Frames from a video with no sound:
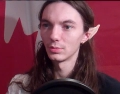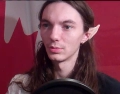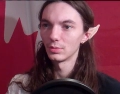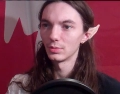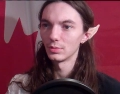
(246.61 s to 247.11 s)

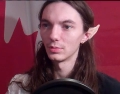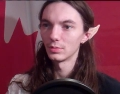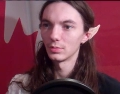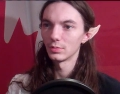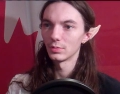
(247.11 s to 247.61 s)

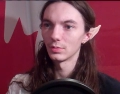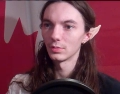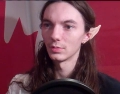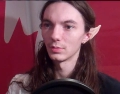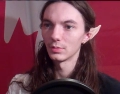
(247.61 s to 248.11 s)

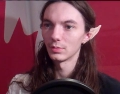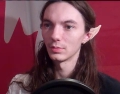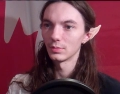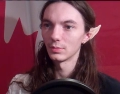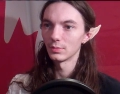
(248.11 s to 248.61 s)

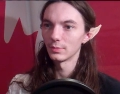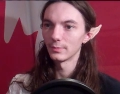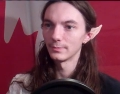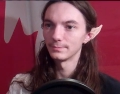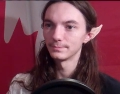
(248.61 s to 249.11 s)

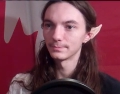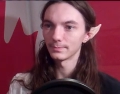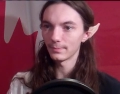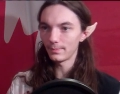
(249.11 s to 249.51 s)
Nobody speaks.